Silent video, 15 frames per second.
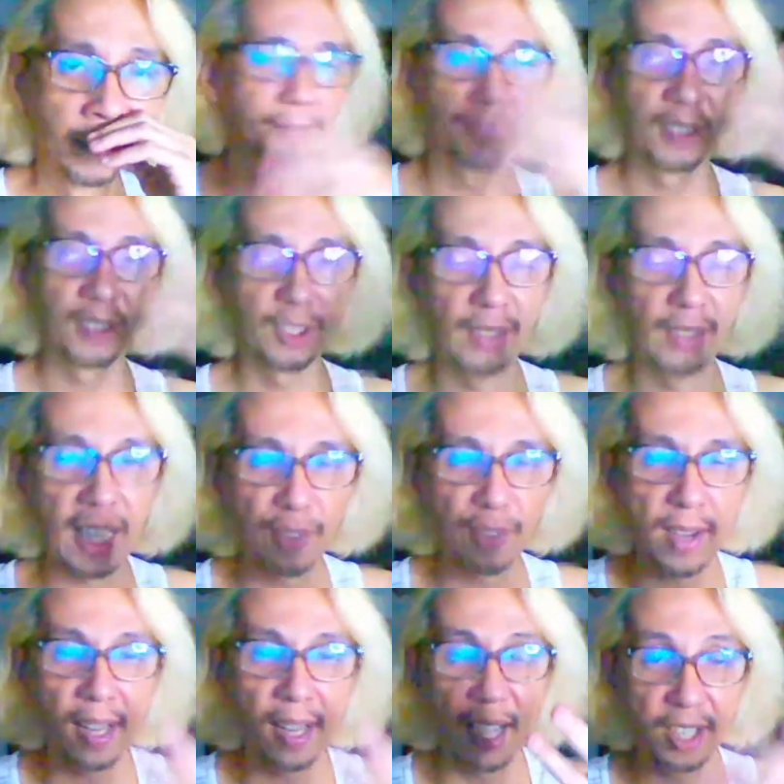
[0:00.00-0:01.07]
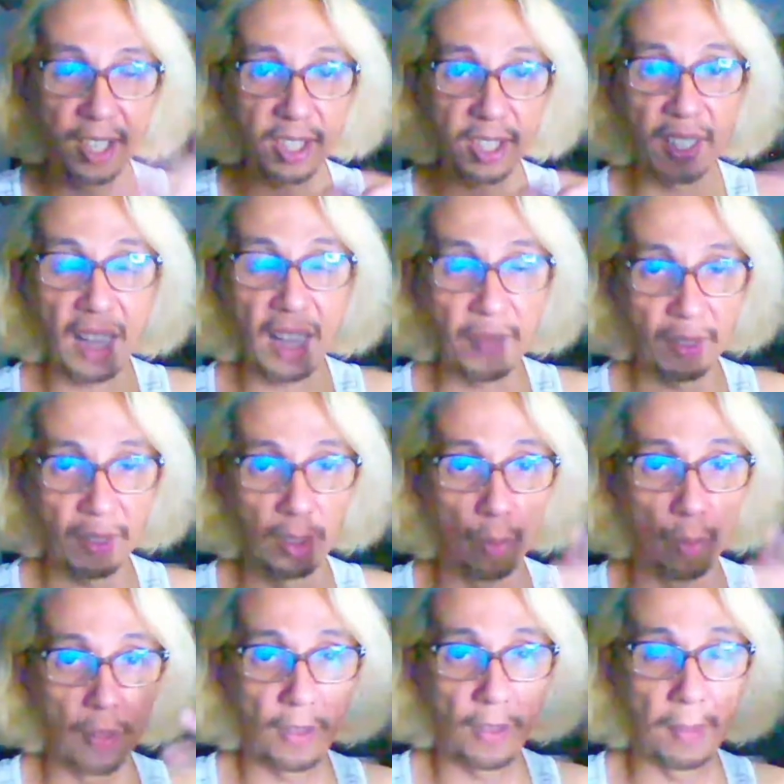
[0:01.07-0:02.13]
So that's why I just gave it the one
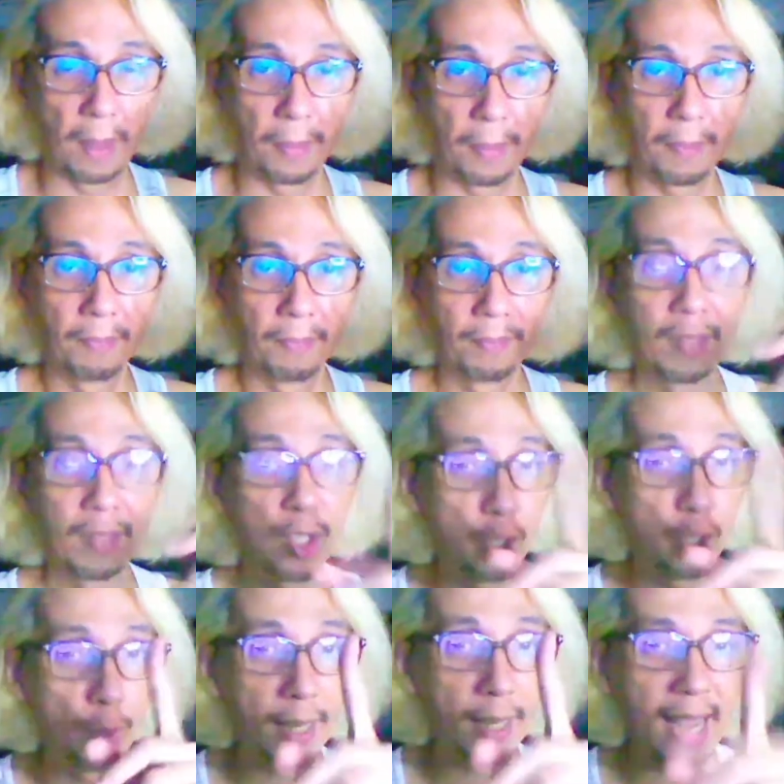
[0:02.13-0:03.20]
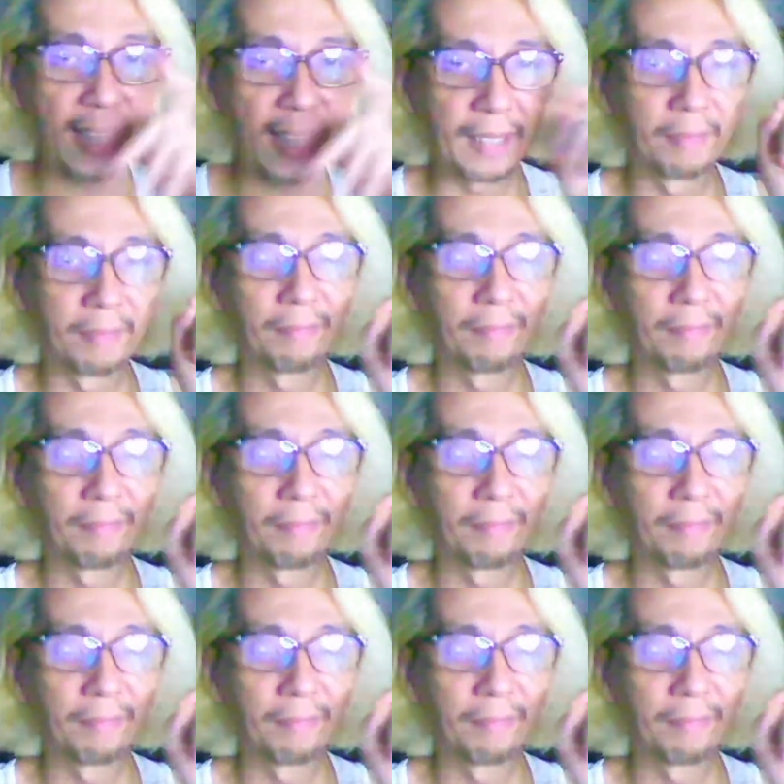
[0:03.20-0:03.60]
thumb up. So again,